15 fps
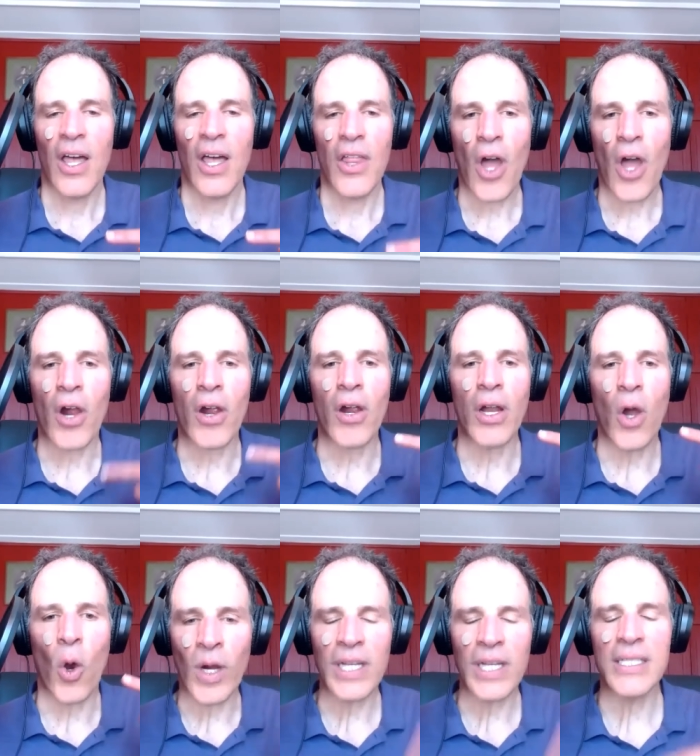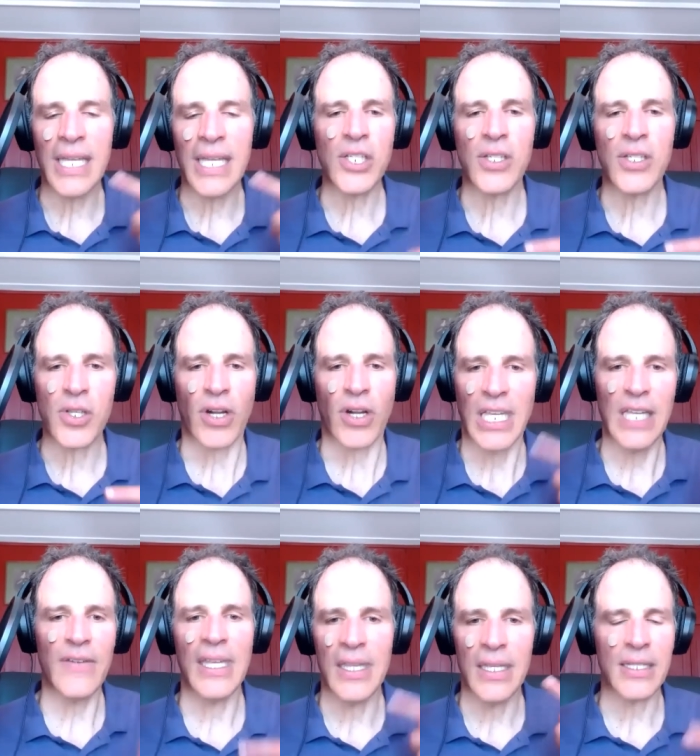our organizations are
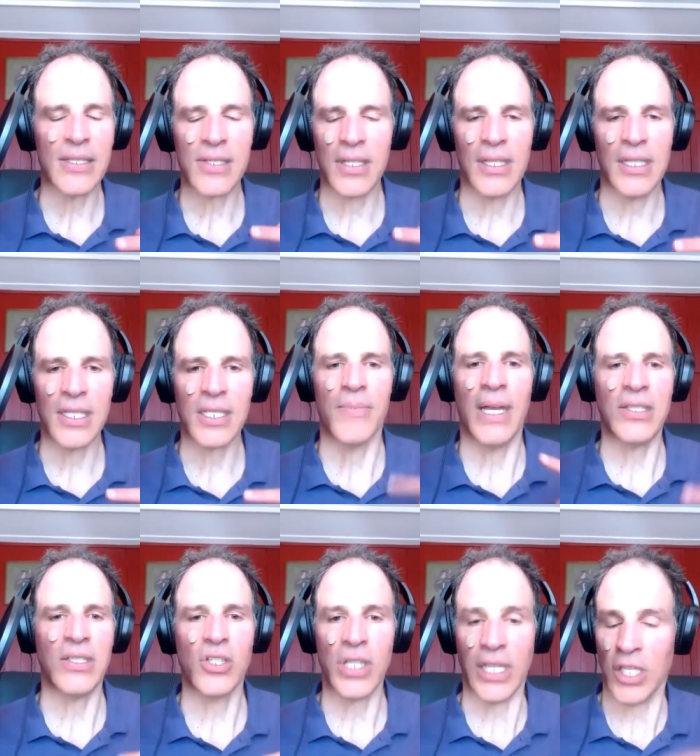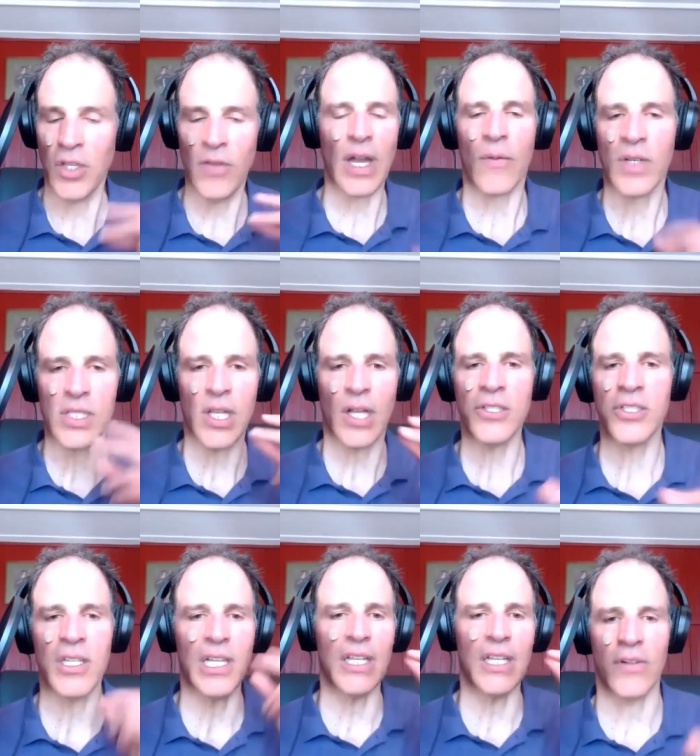giving this this message like you've got results
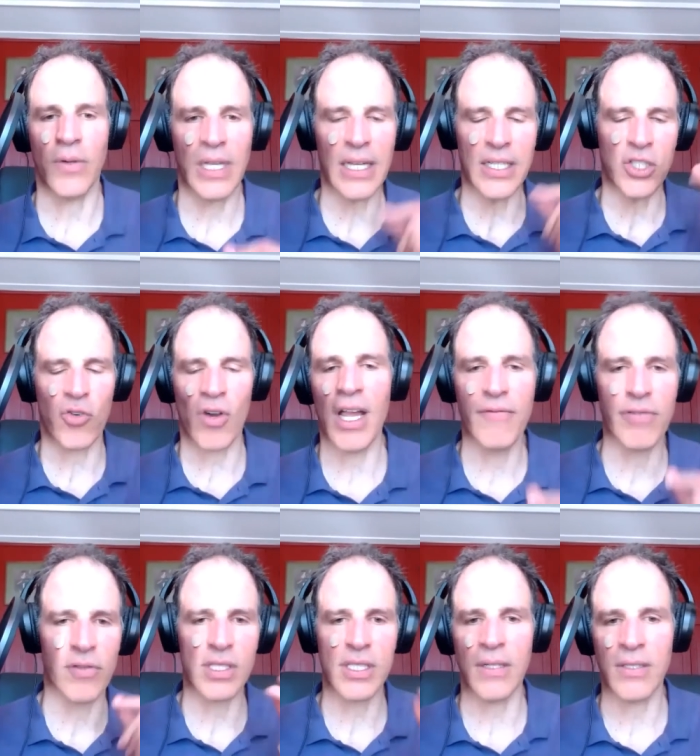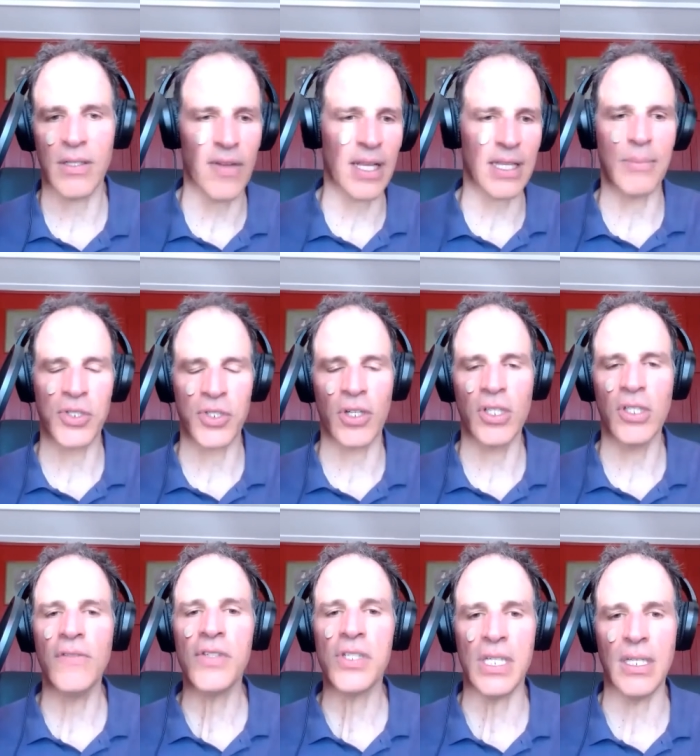to deliver we got to drive for results in fact i'm sure
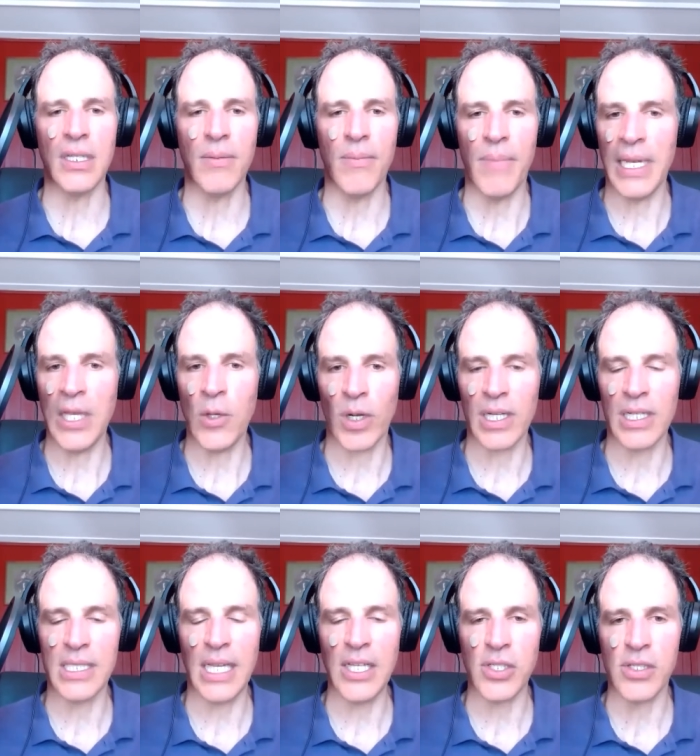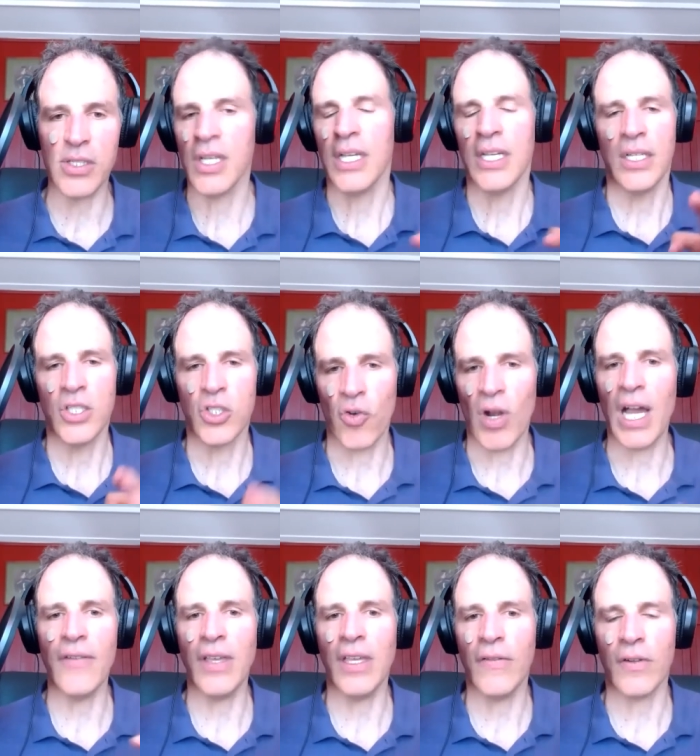you've seen many organizations
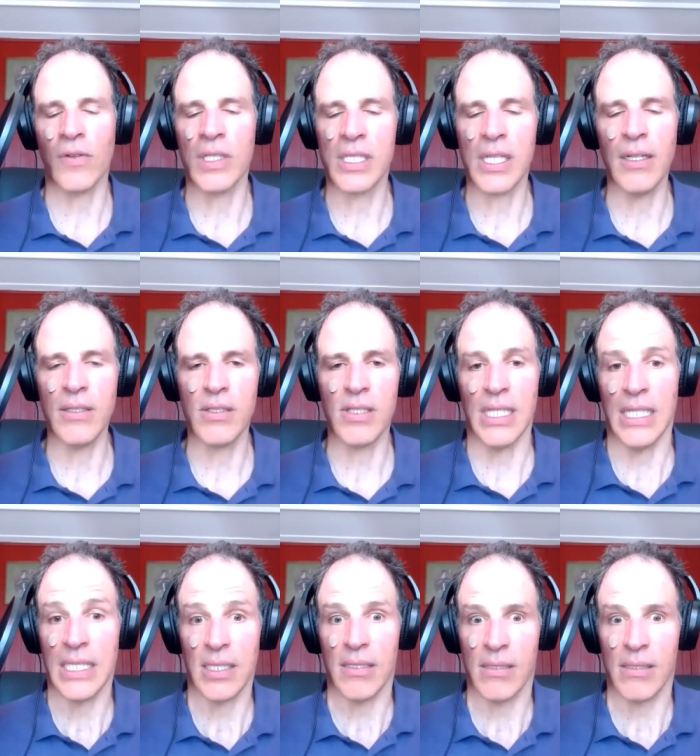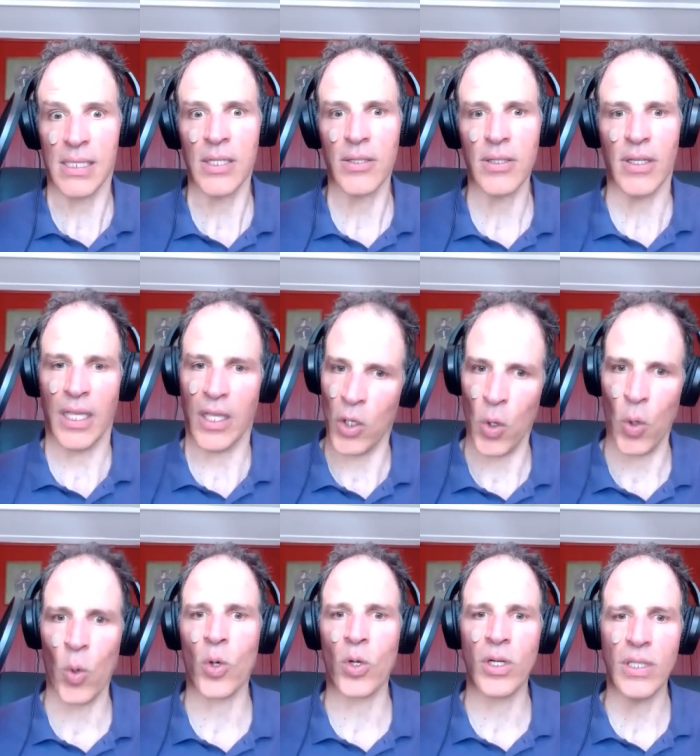driving for results is considered a
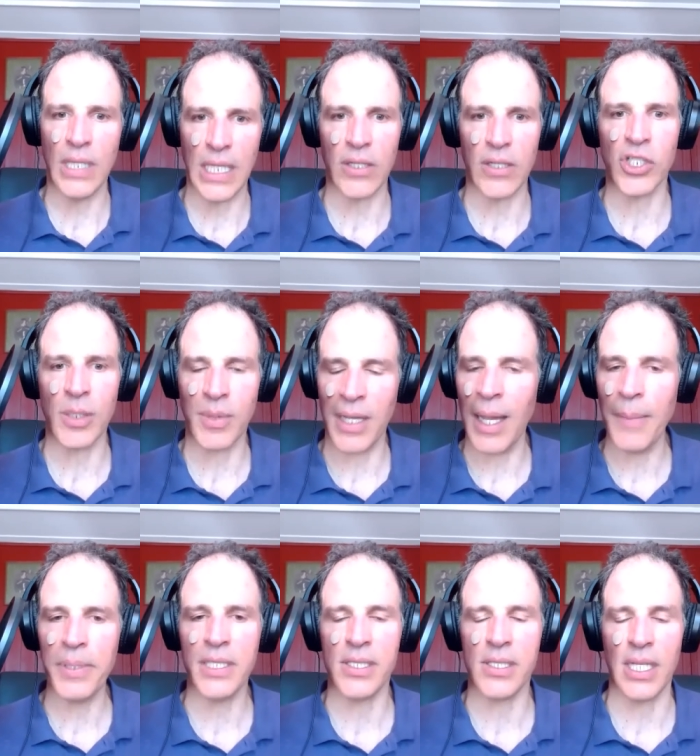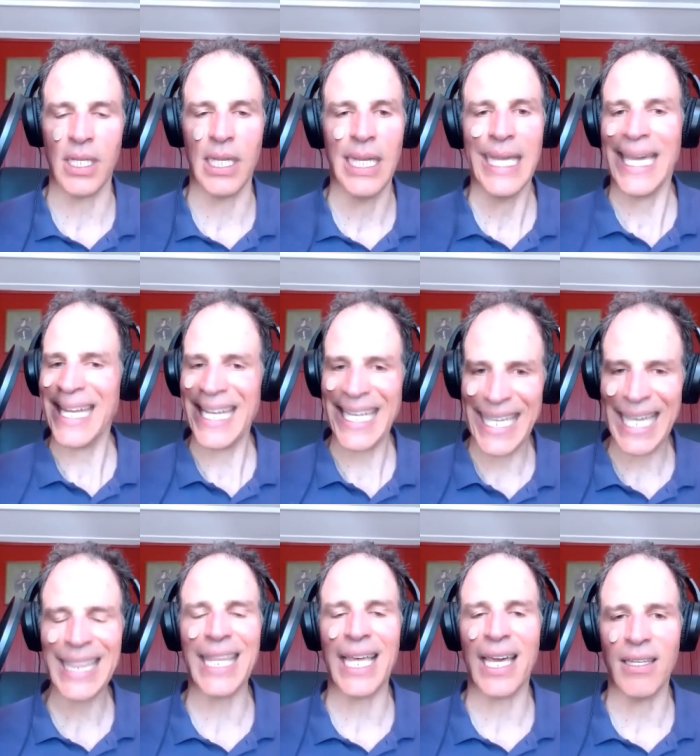core leadership competency and i
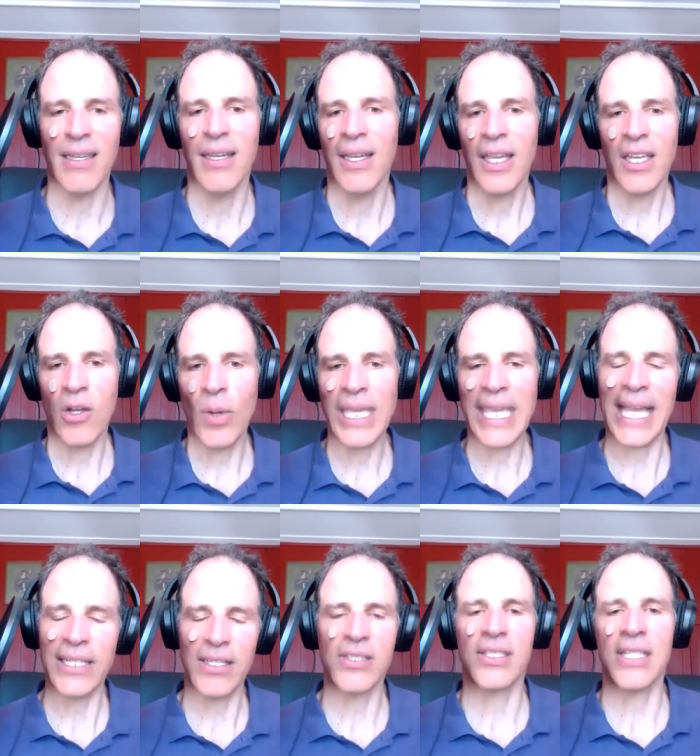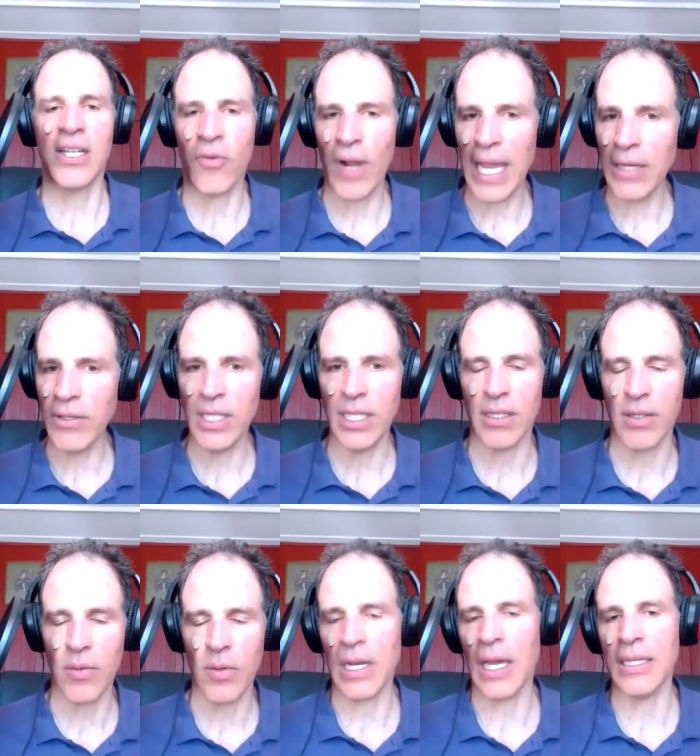get that you know we can't just sit around here
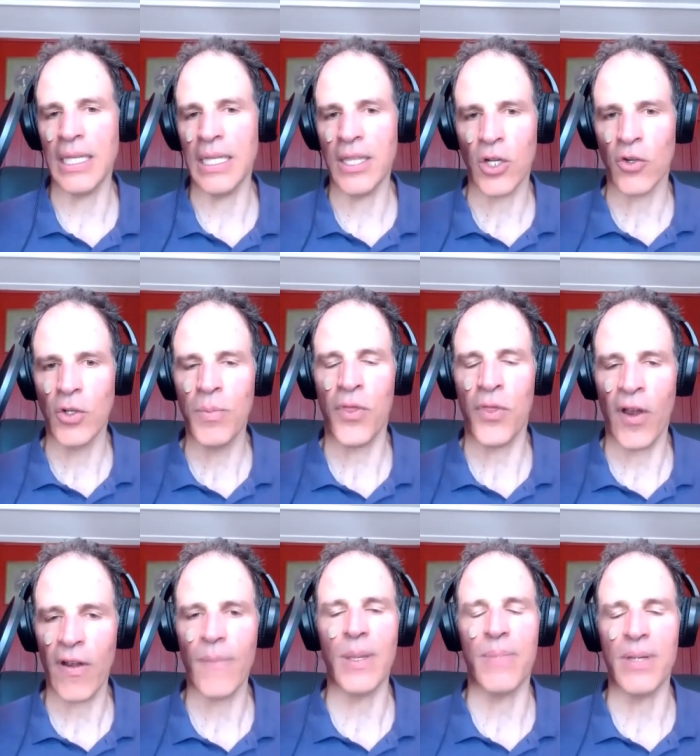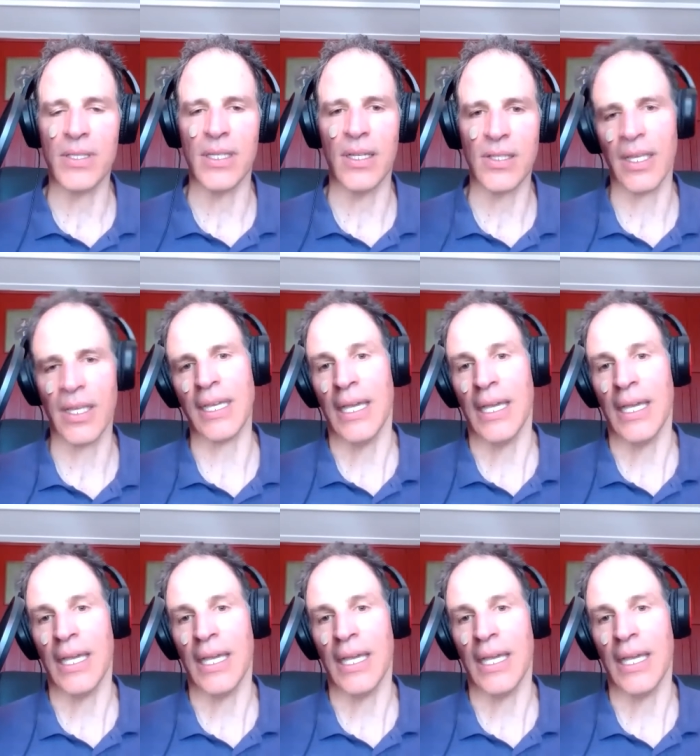we're not in the group therapy business like